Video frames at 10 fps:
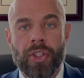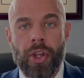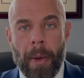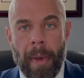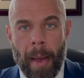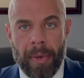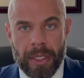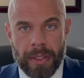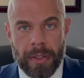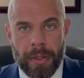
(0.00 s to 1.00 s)
Chuck
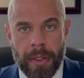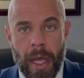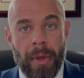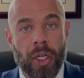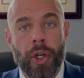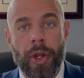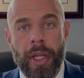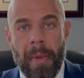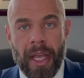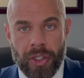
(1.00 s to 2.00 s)
Pappas. I'm an attorney
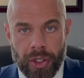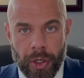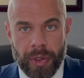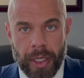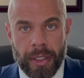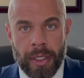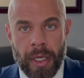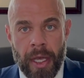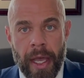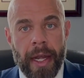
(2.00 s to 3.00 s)
in Massachusetts,
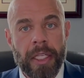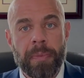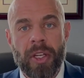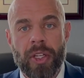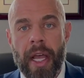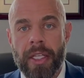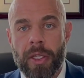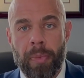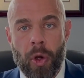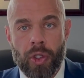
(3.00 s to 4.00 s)
and I specialize in
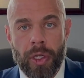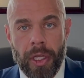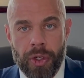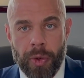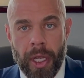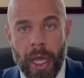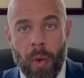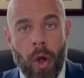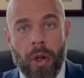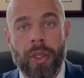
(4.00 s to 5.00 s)
personal injury and
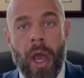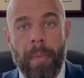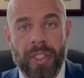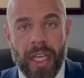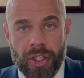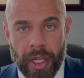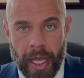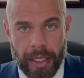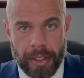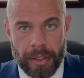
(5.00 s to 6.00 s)
workers' compensation
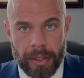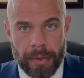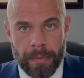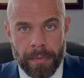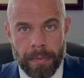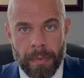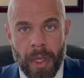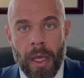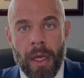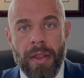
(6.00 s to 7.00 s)
cases.
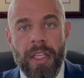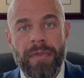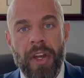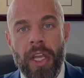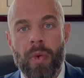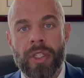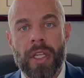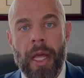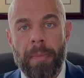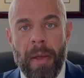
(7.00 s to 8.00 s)
This video is to
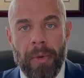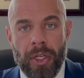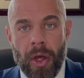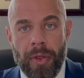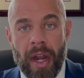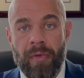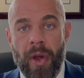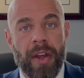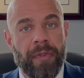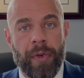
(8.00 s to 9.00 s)
let people know that I've
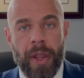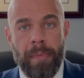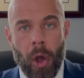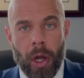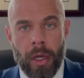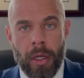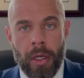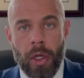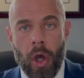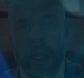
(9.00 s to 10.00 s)
written a free book
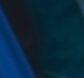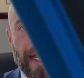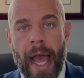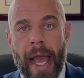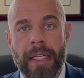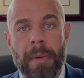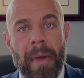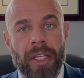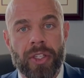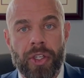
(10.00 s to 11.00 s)
called A Guide to
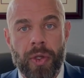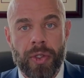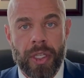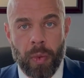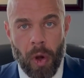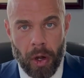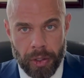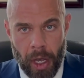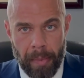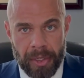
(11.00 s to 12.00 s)
Massachusetts Workers'
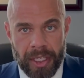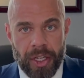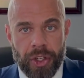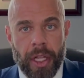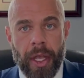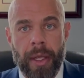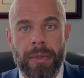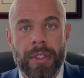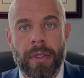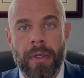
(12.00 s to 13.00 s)
Compensation Claims.